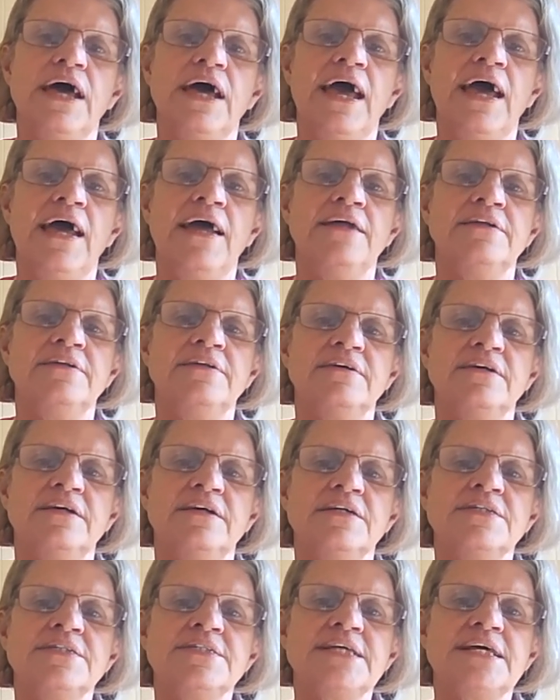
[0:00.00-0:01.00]
and
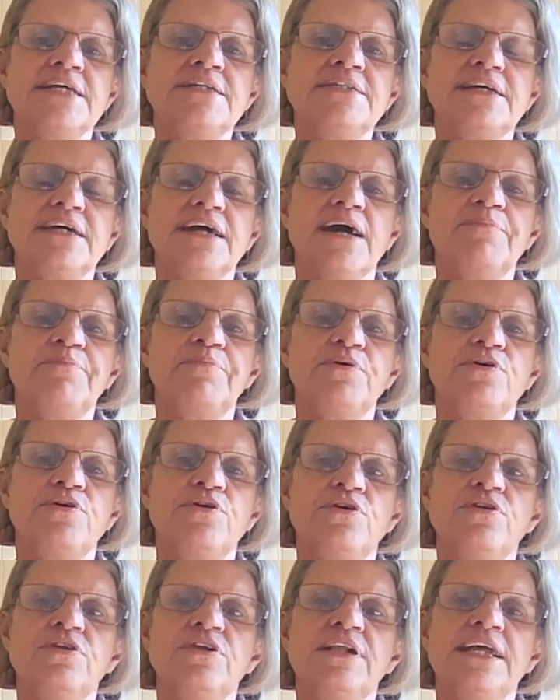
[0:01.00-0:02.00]
setting up
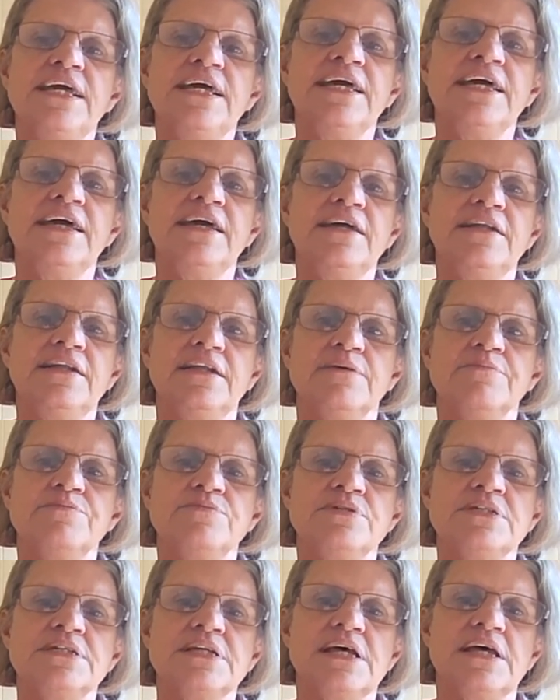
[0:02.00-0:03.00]
earthly
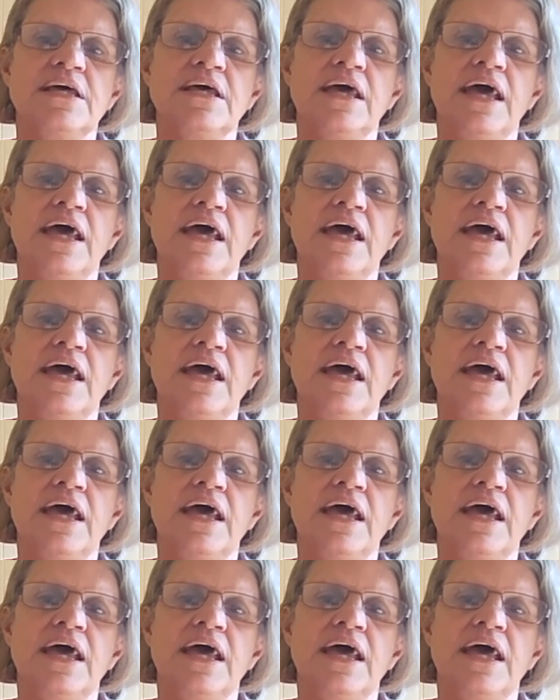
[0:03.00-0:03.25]
kingdoms